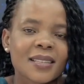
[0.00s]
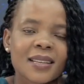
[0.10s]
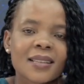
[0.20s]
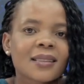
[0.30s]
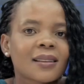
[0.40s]

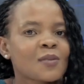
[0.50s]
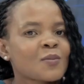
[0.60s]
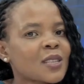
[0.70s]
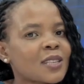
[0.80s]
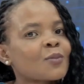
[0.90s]
test the
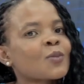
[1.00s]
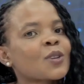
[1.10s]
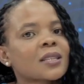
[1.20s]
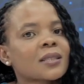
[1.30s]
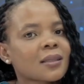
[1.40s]
Limudimo
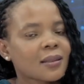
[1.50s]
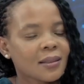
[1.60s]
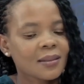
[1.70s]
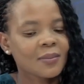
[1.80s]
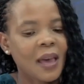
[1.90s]
just
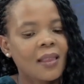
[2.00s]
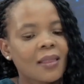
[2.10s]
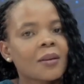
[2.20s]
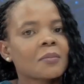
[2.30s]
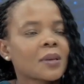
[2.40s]
by
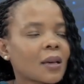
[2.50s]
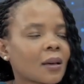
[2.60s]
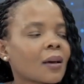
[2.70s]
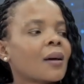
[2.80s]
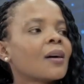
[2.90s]
their being.